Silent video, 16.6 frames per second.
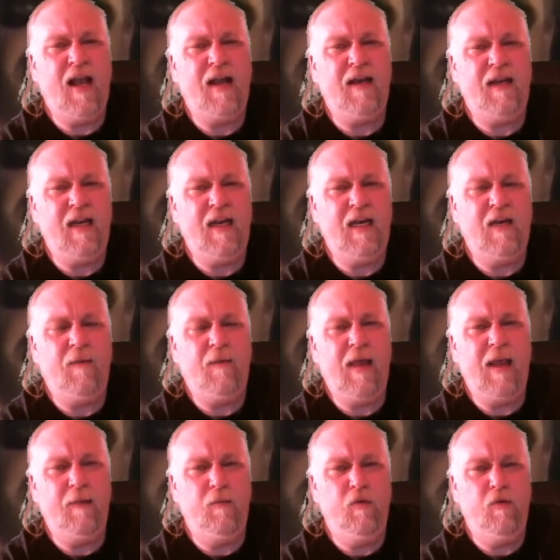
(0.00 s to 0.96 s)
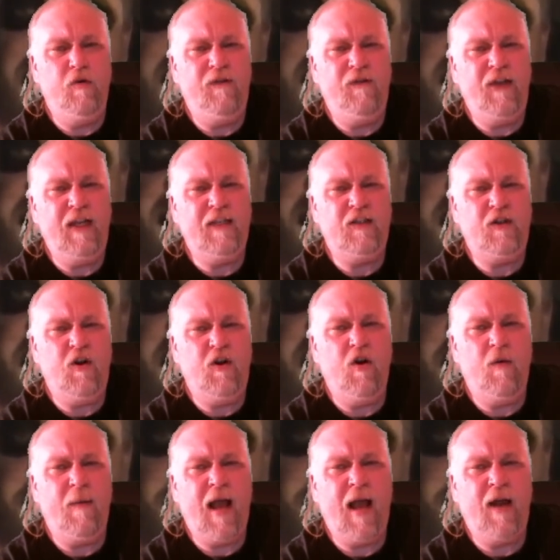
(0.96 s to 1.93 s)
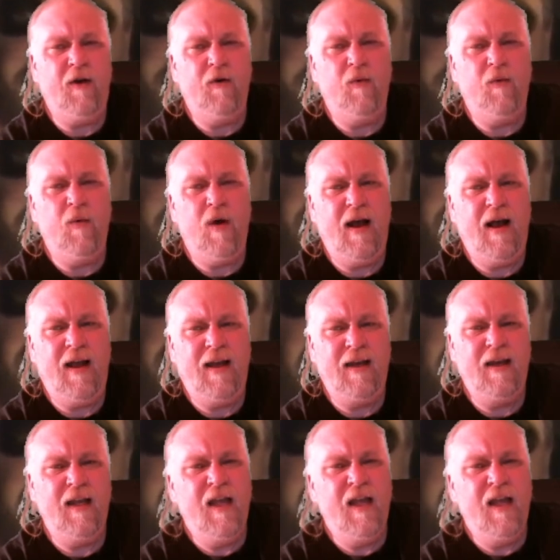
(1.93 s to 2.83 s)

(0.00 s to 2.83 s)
I need to make movies no matter what.